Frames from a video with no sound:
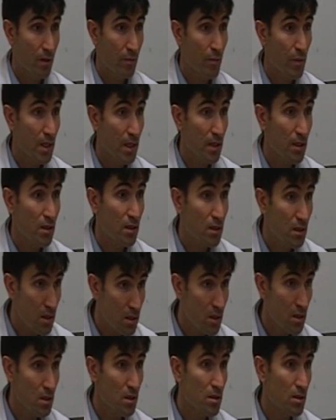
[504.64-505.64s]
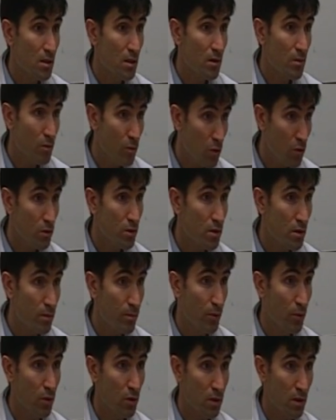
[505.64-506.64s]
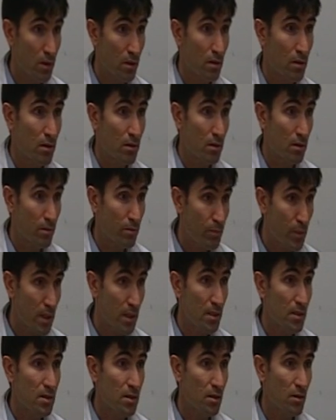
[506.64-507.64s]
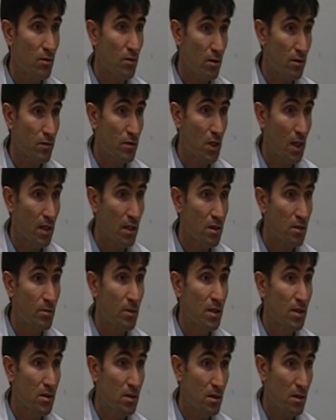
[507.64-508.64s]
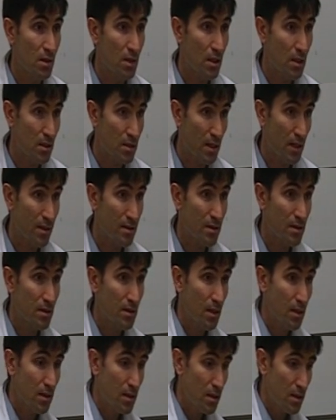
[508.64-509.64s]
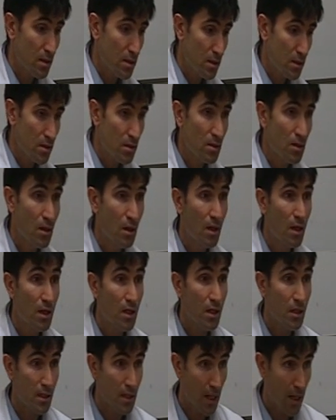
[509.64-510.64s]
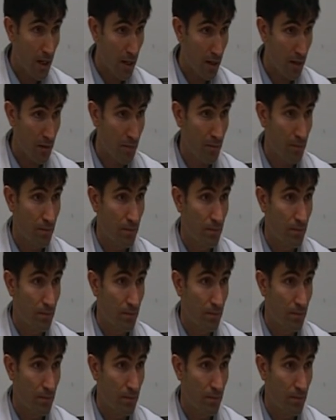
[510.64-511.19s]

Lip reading: Meaning this is the most important, the biggest secret of Chinese medicine is understanding this time.